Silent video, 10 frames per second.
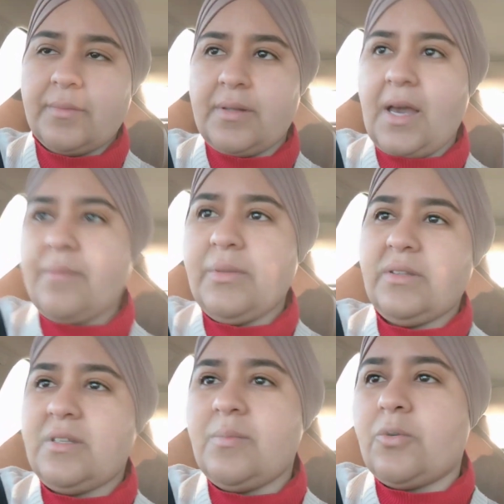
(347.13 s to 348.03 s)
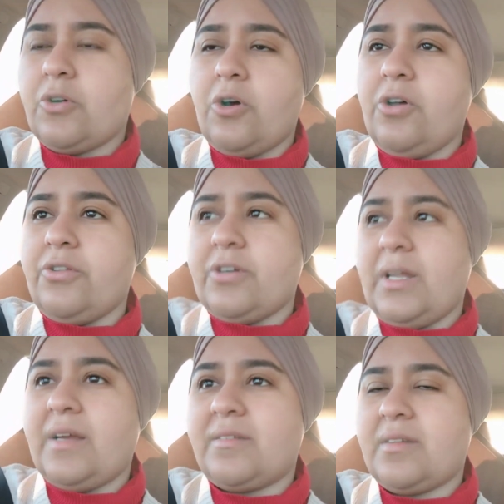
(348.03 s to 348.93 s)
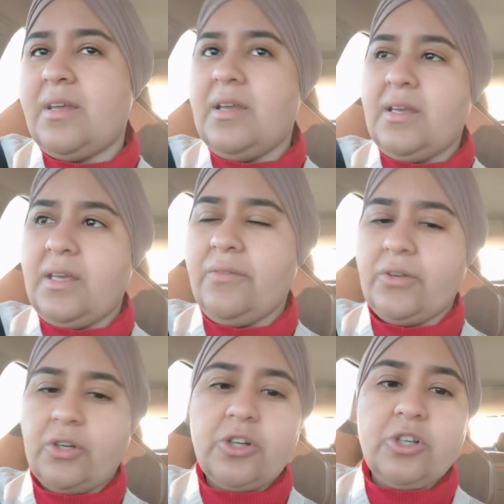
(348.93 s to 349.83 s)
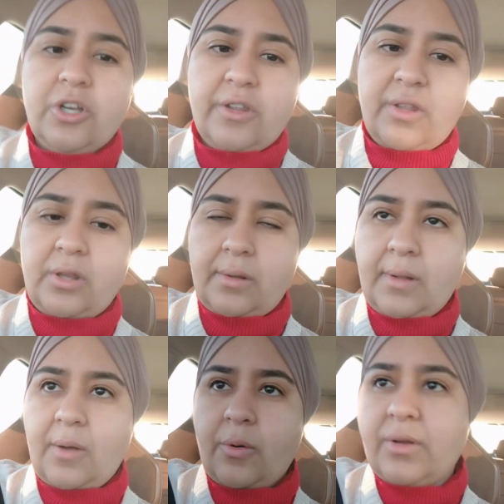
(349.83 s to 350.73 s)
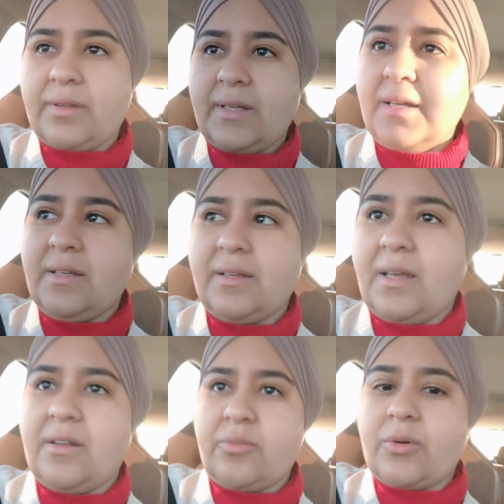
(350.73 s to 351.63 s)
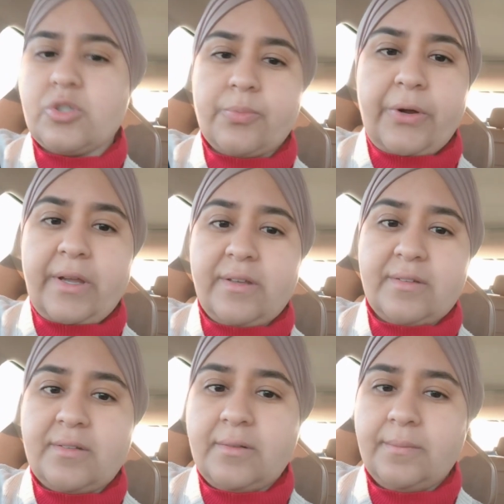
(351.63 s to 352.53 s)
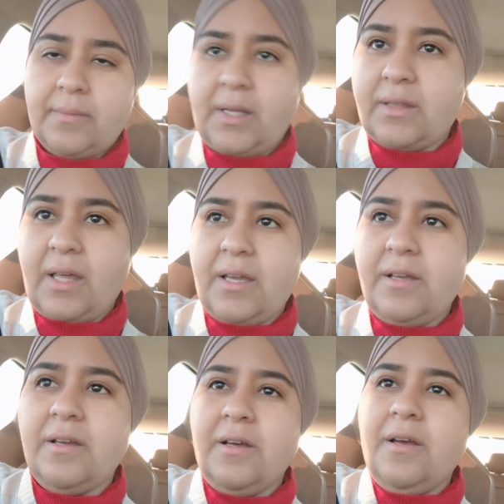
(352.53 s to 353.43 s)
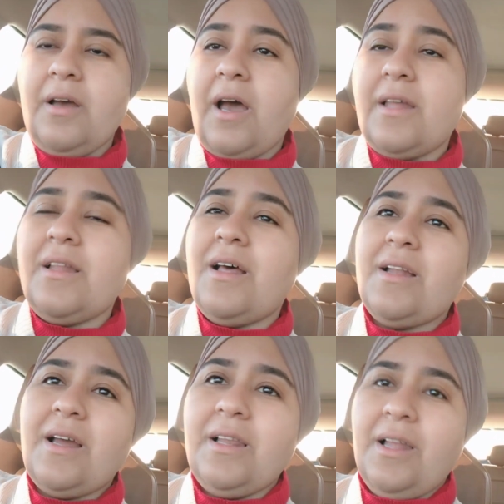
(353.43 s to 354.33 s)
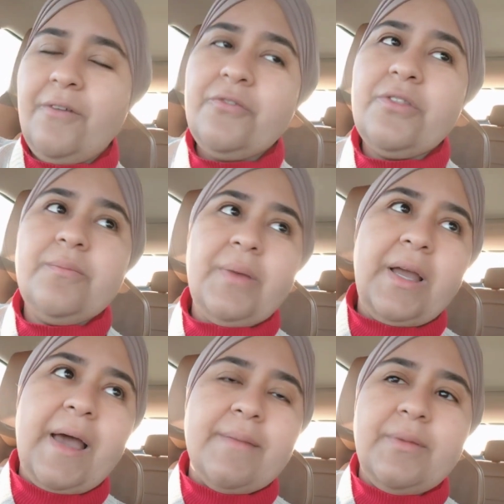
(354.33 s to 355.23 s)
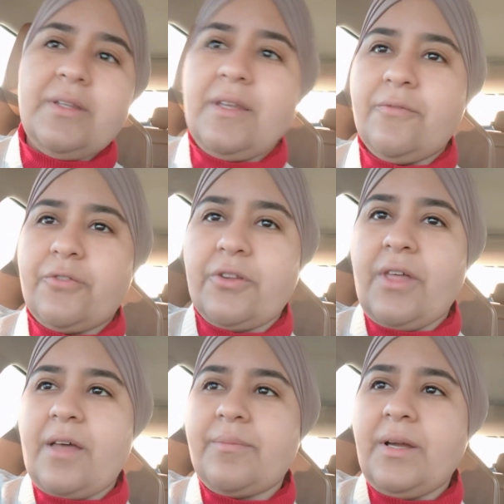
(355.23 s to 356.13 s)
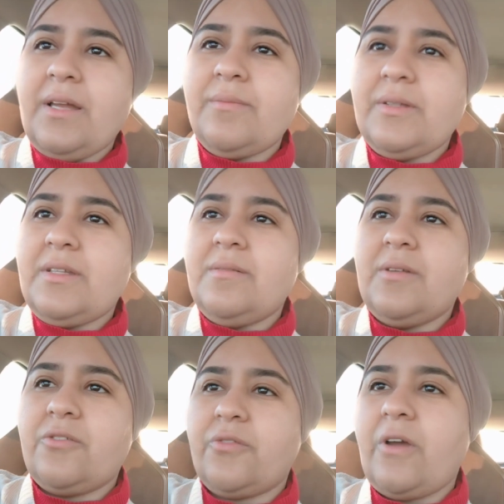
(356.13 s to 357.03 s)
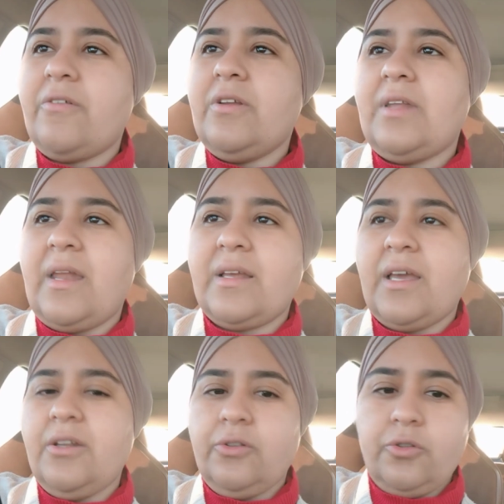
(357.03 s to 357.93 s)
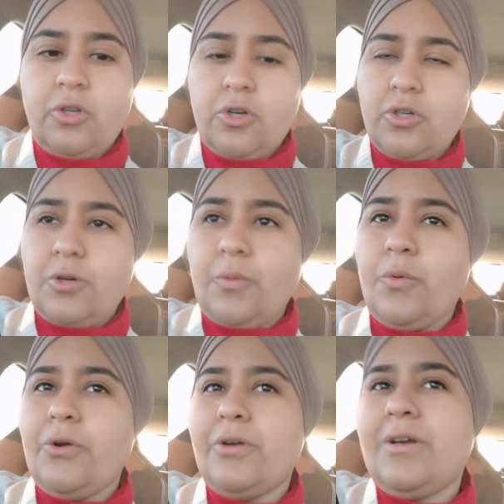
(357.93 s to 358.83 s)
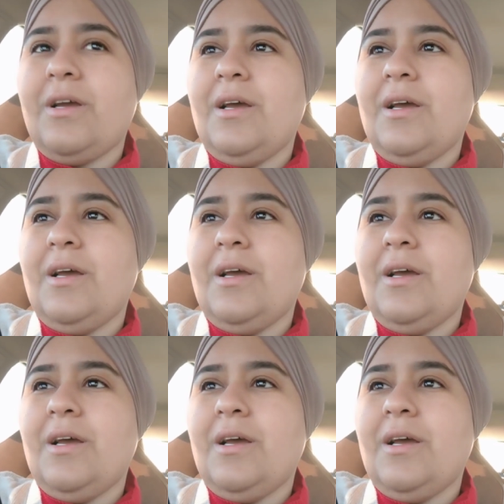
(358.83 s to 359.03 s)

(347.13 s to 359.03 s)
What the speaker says: The admin team were on their legs even earlier than they were, and they didn't get as much breaks. Like and I love my admin team for that. My admin team is very dedicated to their work.